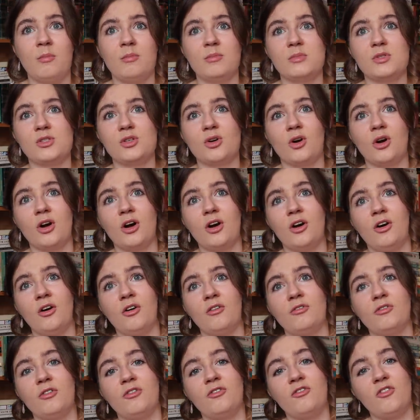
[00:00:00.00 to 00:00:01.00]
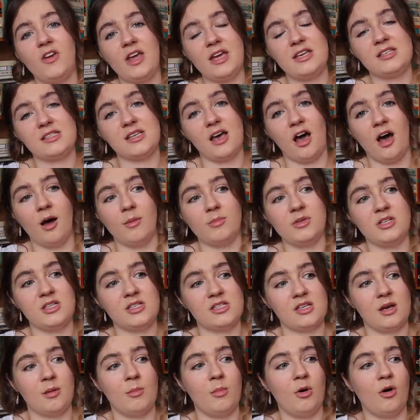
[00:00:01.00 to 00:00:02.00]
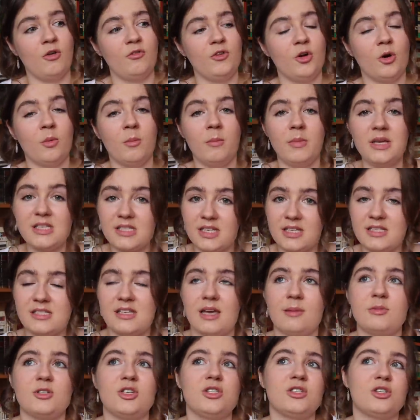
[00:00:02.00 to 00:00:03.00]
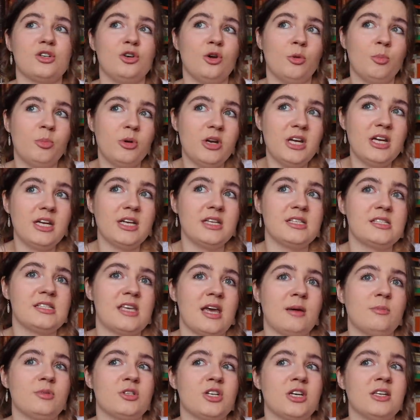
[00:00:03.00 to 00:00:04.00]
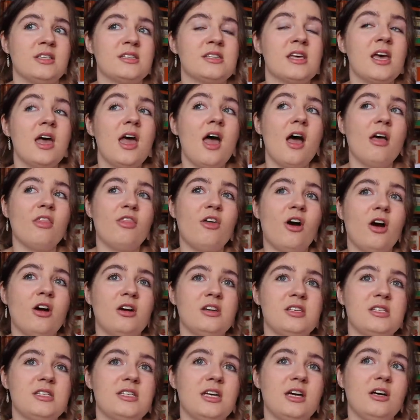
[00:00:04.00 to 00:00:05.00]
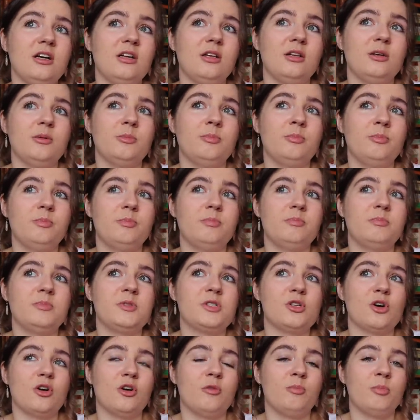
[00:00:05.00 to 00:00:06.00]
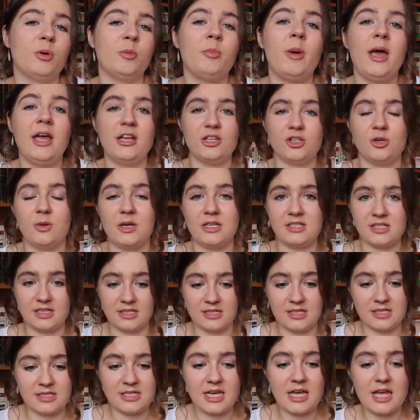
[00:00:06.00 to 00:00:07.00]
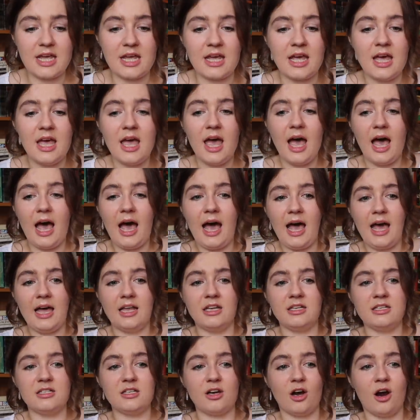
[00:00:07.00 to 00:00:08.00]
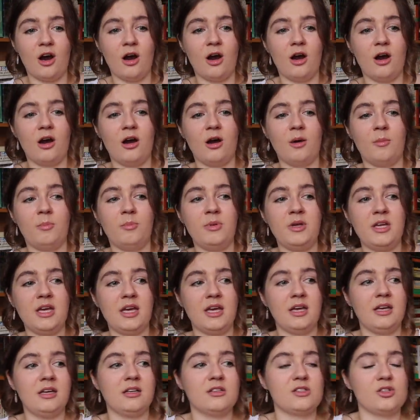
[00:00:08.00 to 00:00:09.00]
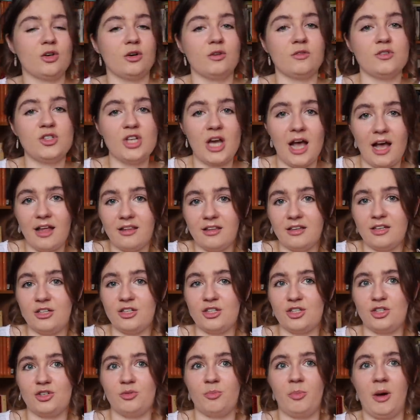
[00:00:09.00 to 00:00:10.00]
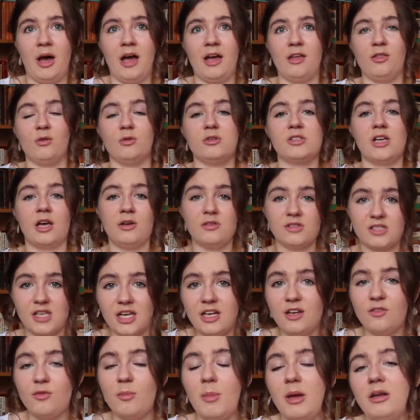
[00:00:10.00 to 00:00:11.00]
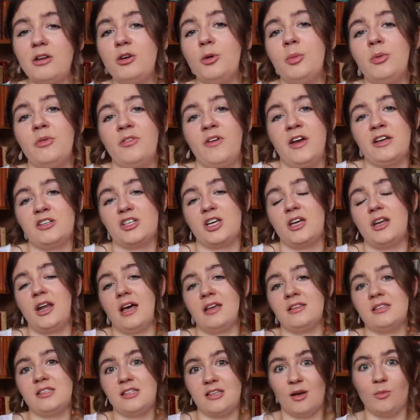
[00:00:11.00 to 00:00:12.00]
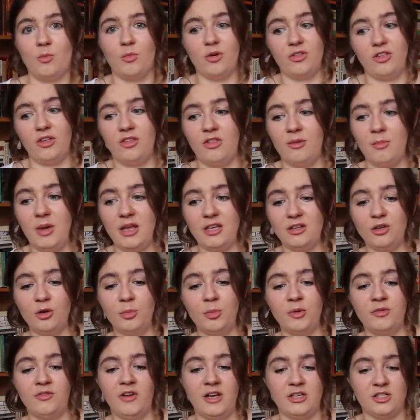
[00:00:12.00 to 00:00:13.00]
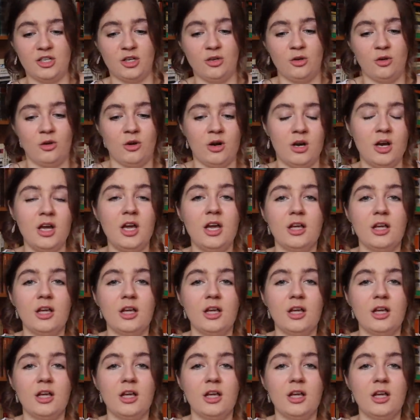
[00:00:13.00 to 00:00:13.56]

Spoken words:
sort of face up to some of your misconceptions and your preconceptions that are still sort of perpetuated today and are being sort of challenged by those outside of the medical profession and some within the medical profession who are